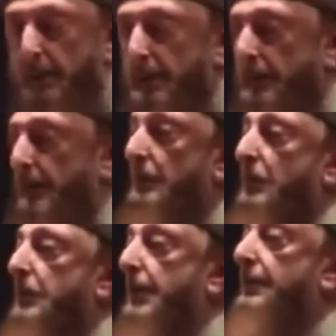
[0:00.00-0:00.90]
The
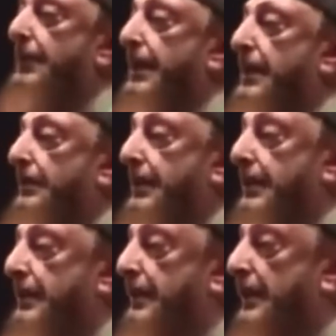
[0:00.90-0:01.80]
only way we
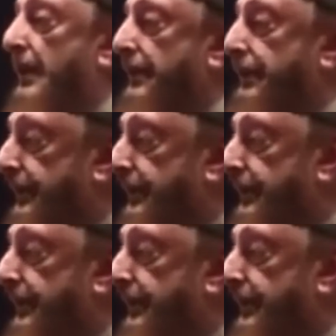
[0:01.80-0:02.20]
can cross